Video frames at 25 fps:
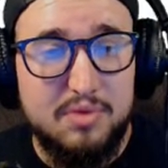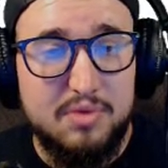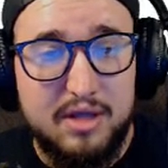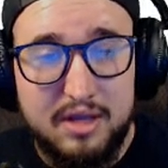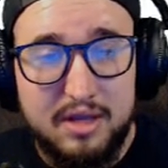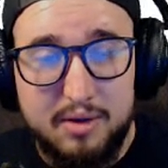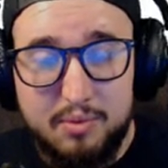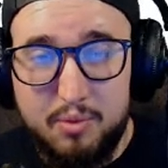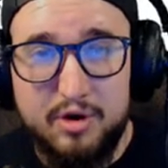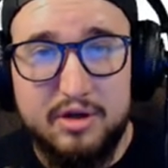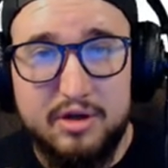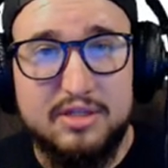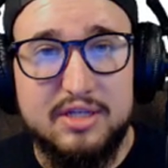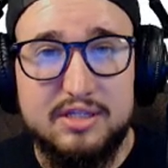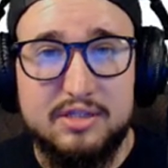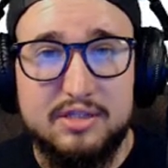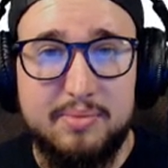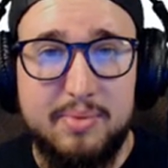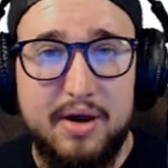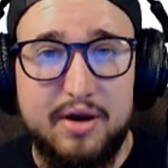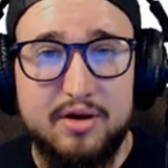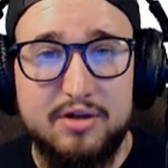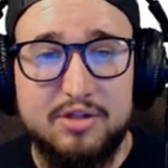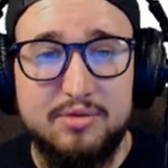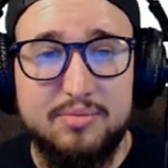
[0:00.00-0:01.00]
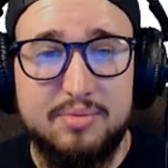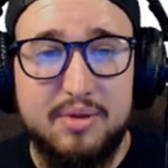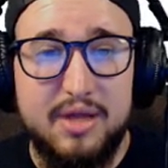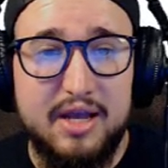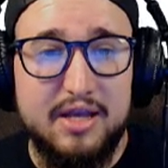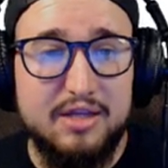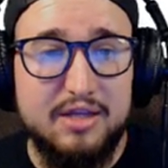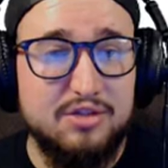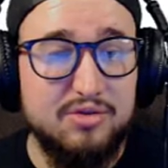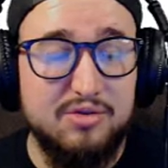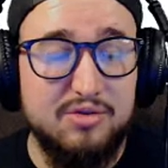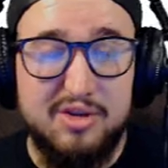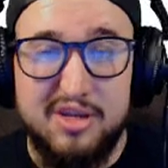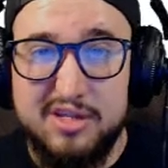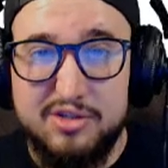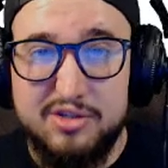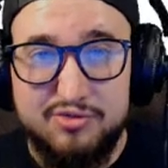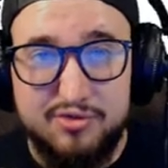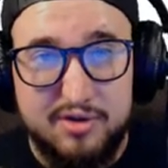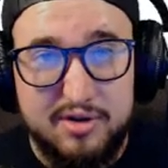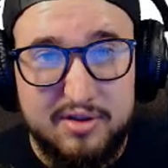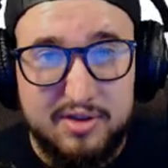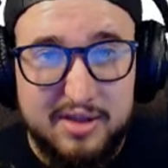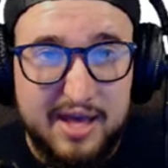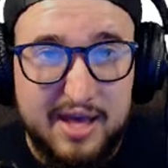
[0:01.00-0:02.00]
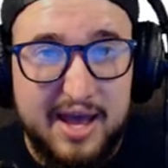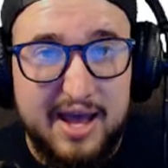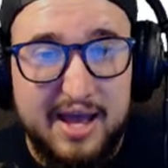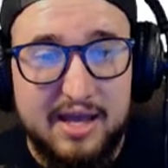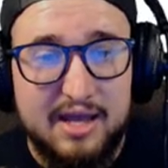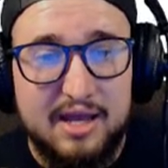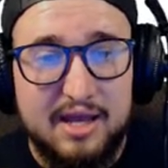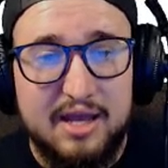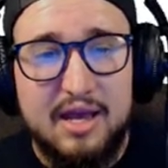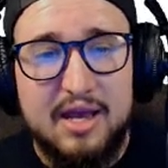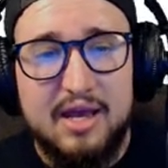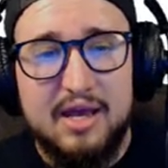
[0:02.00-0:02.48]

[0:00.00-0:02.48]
it works as a power supply, so it gets rid of that,